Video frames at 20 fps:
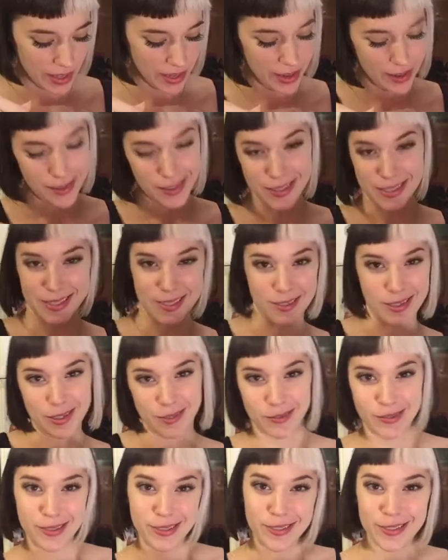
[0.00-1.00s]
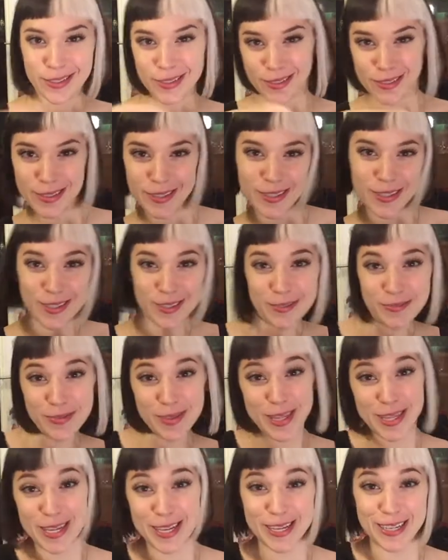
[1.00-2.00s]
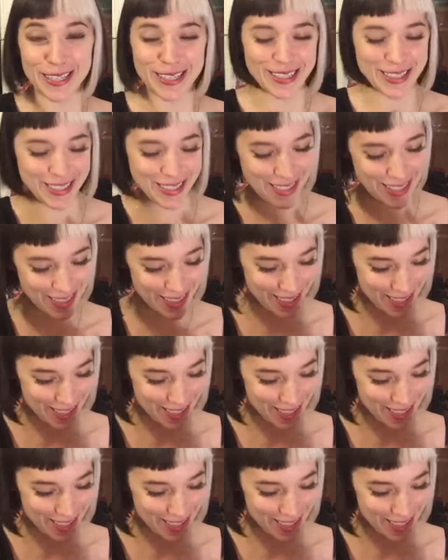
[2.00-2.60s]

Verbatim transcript: And also I wanted to get some things.